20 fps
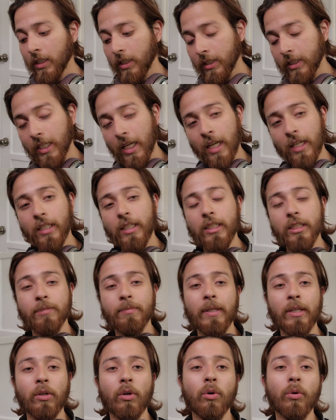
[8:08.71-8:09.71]
That is my
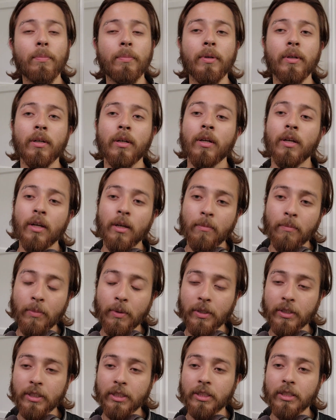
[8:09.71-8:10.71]
hope.
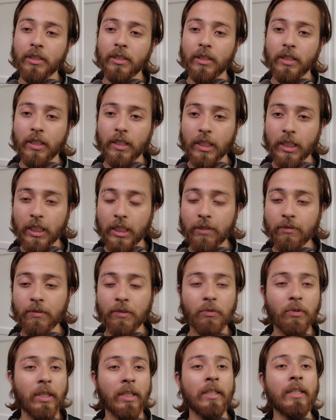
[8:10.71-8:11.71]
But even
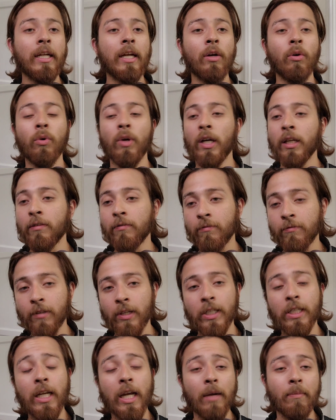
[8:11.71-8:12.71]
right now, I am
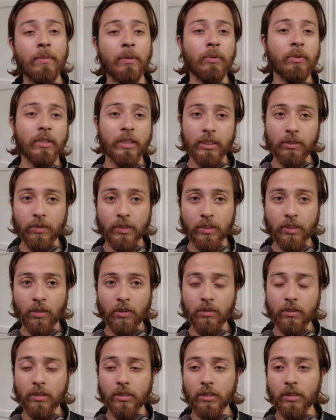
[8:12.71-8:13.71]
very happy with these
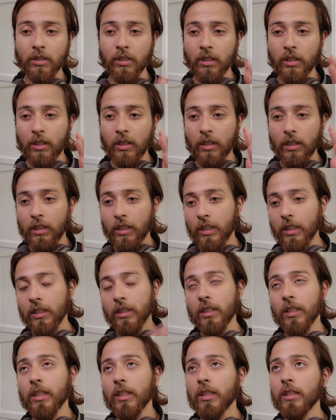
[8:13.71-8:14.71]
results. He
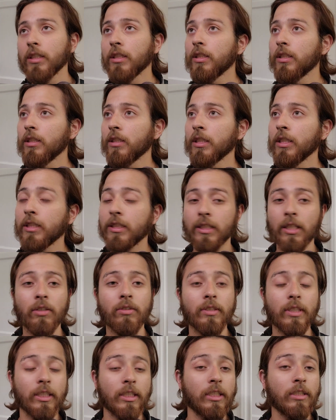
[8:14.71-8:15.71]
sounds
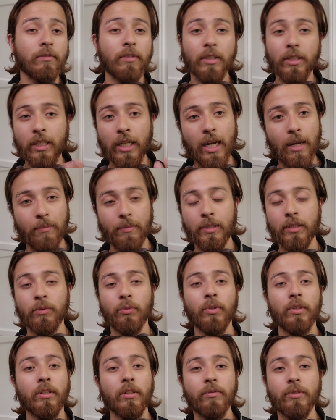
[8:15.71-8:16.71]
like he's very happy
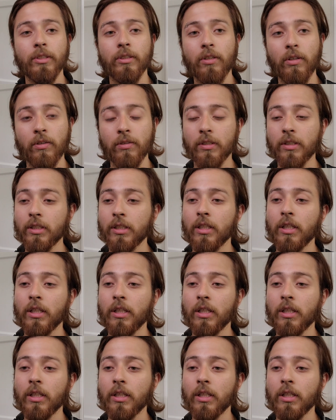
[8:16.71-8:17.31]
with the results.